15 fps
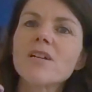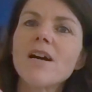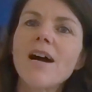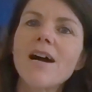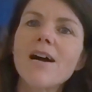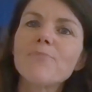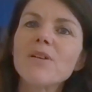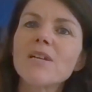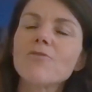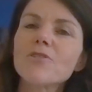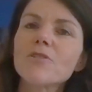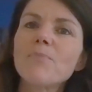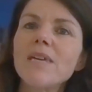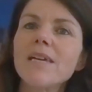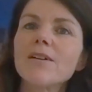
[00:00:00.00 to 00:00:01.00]
car
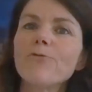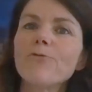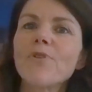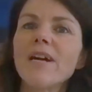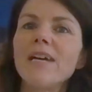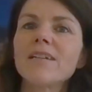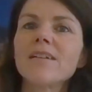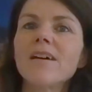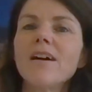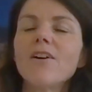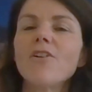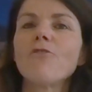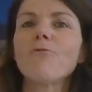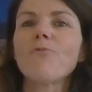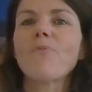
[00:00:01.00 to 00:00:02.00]
because being afraid
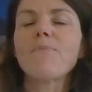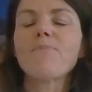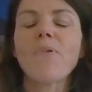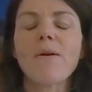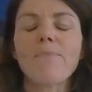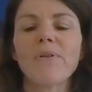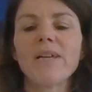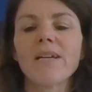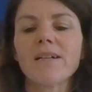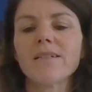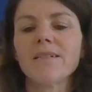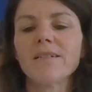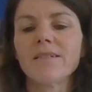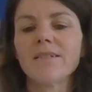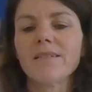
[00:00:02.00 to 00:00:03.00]
of public
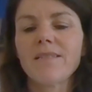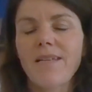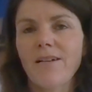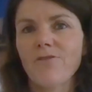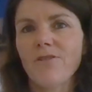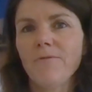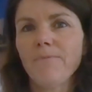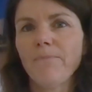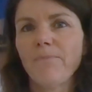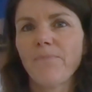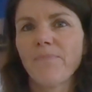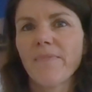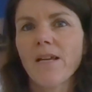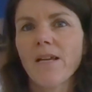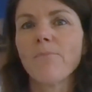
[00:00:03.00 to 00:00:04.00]
sector,
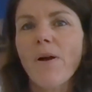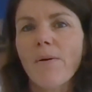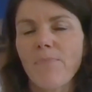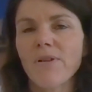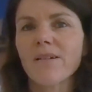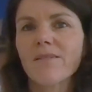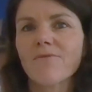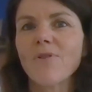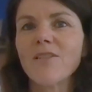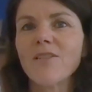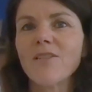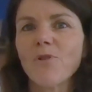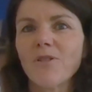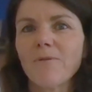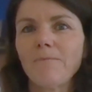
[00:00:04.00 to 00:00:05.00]
public
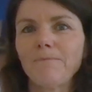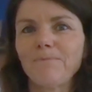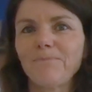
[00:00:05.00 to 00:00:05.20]
transport.